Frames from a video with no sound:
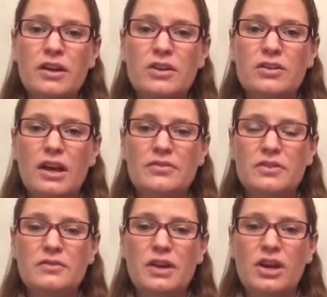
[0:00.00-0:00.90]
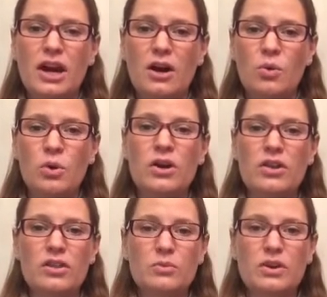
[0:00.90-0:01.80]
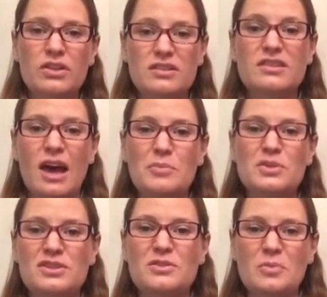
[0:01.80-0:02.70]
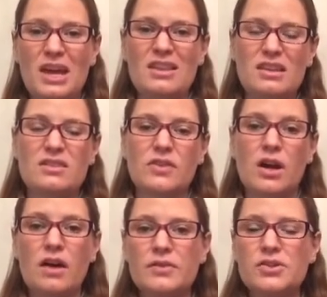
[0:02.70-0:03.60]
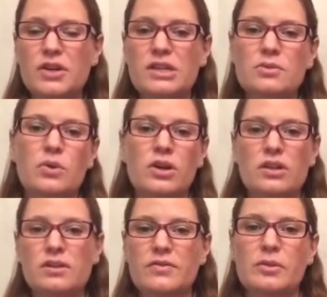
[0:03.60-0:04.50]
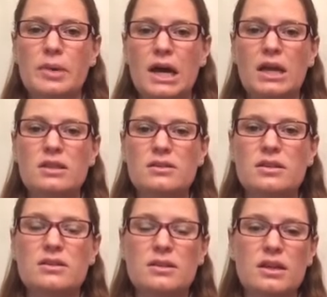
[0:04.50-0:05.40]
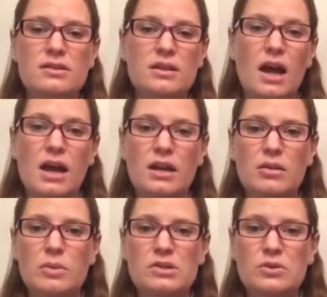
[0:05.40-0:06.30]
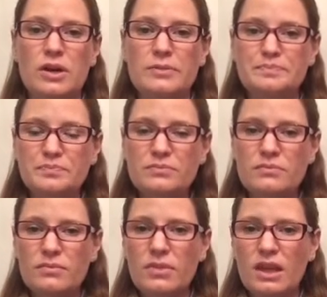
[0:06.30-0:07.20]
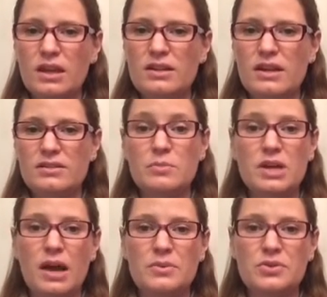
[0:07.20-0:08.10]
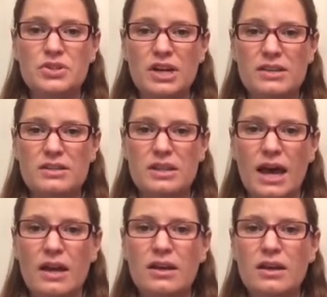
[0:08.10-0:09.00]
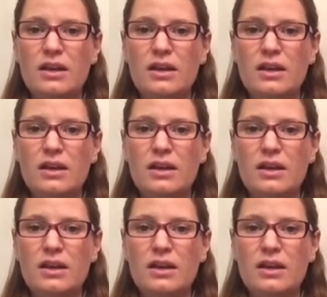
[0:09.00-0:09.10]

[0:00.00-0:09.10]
you're left to figure out what are the steps to making the different coffee drinks, what are the different behind-the-scenes things that I need to be doing. And it takes some time to adjust to that.